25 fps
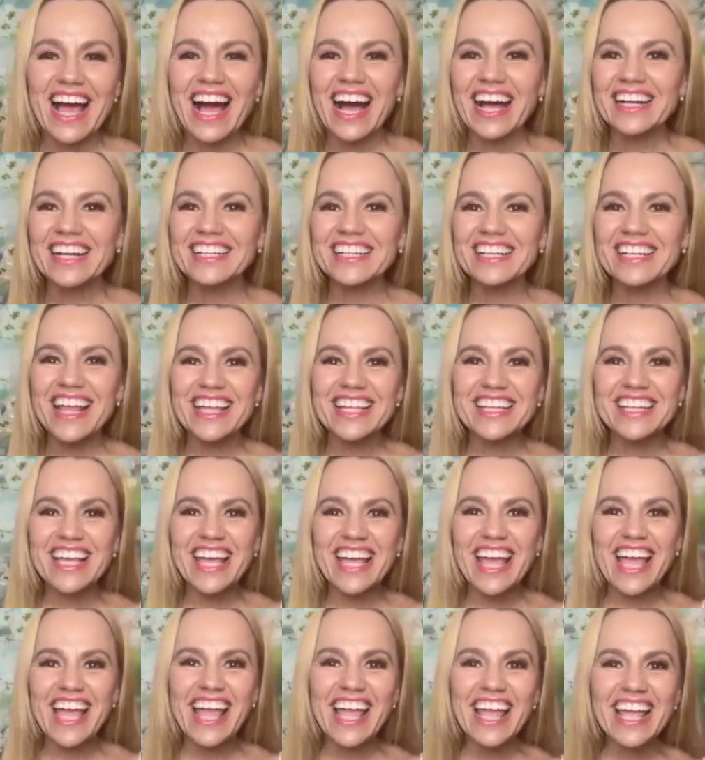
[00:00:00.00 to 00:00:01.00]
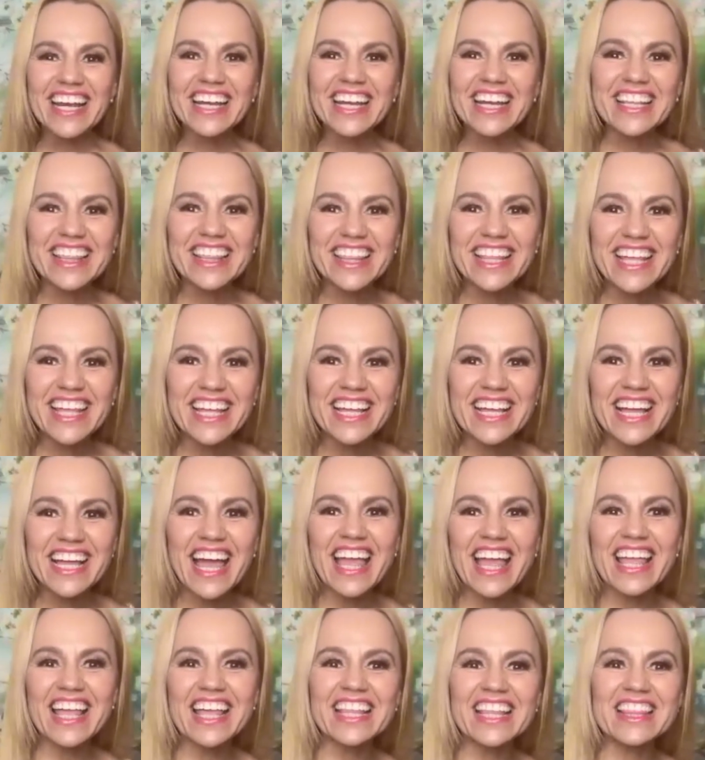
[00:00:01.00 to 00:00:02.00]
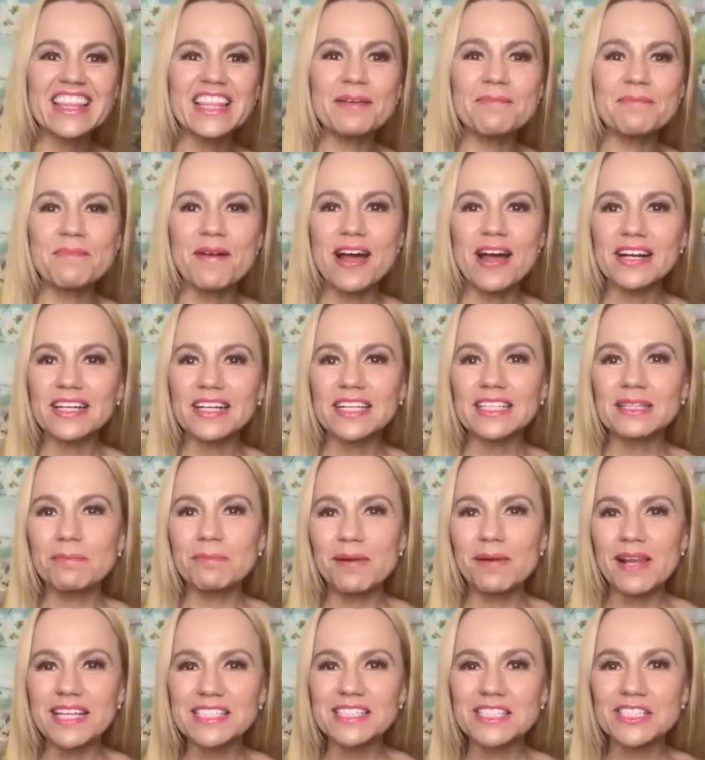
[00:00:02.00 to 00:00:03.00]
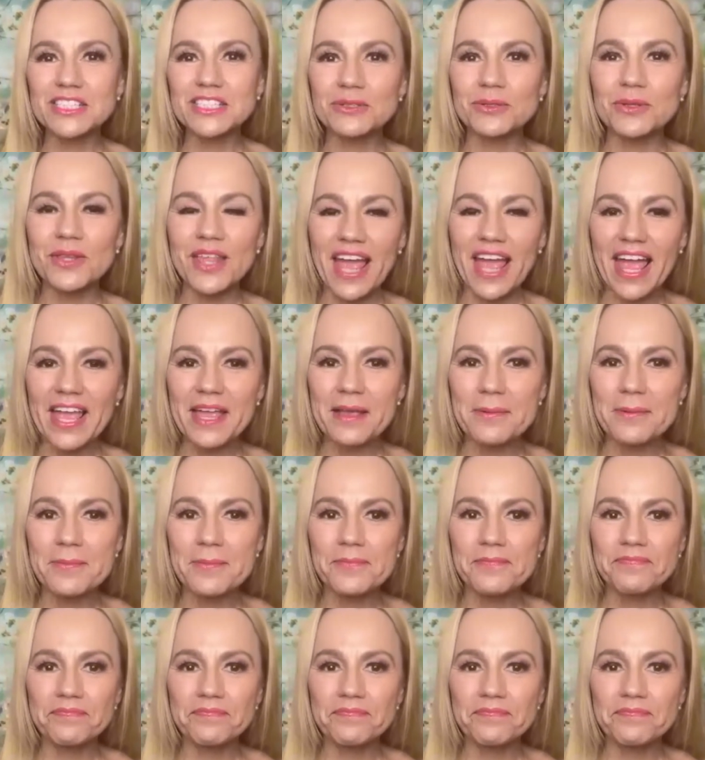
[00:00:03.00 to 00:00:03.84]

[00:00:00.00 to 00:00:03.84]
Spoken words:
unlike anything in the marketplace today.